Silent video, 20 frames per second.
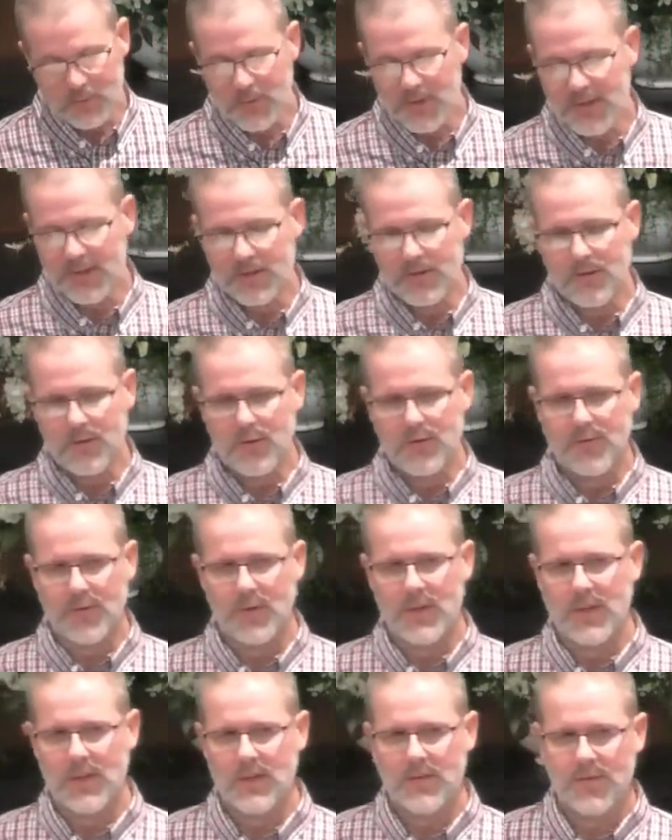that we can do
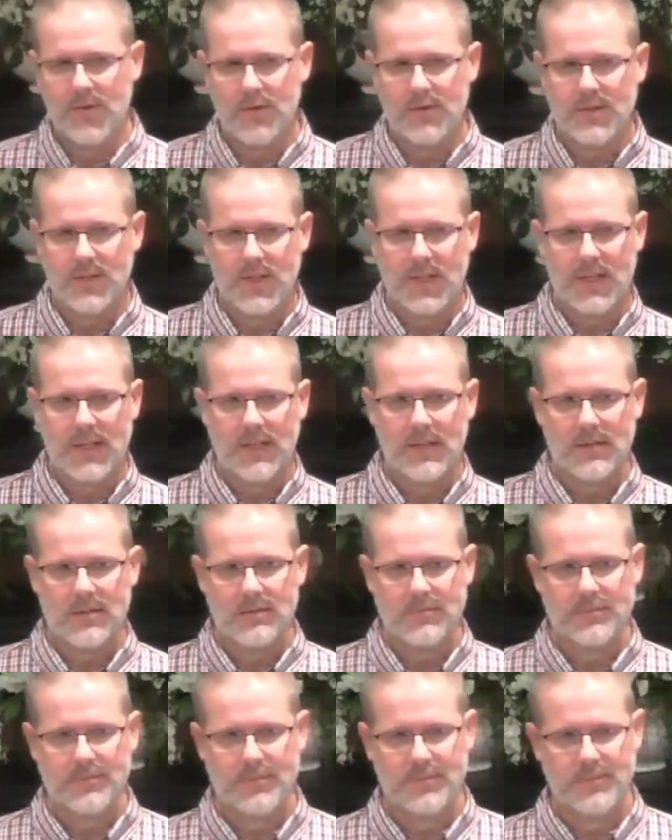for any of you today,
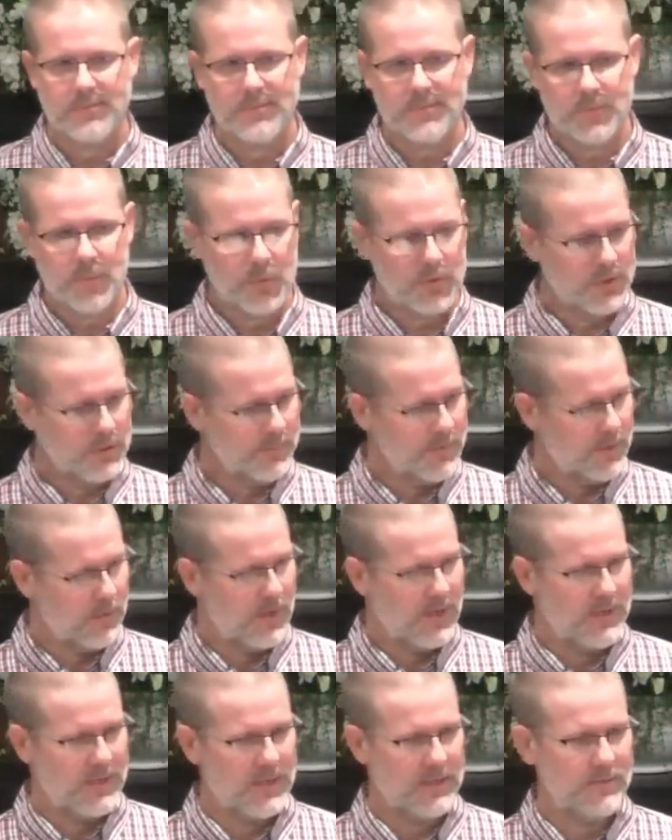we're going to be
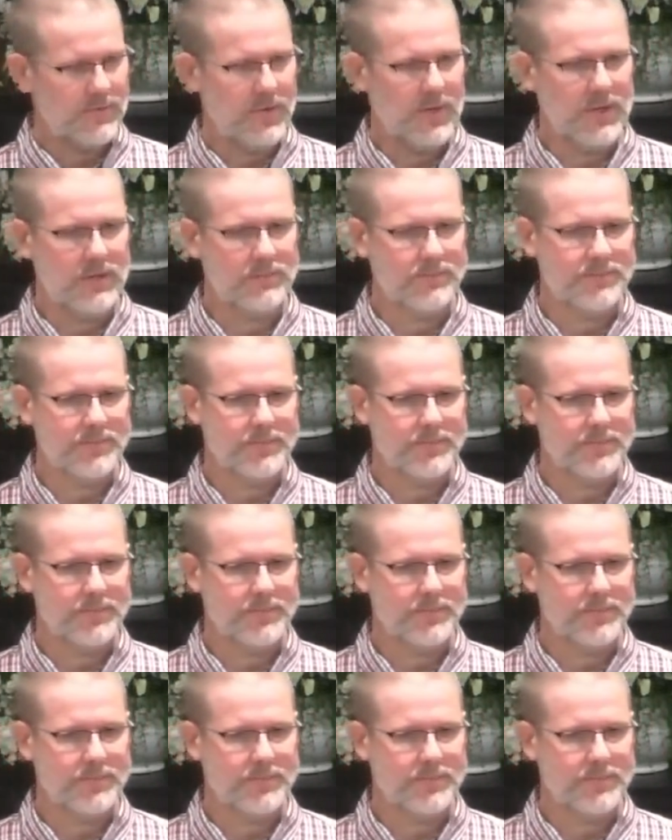right down front.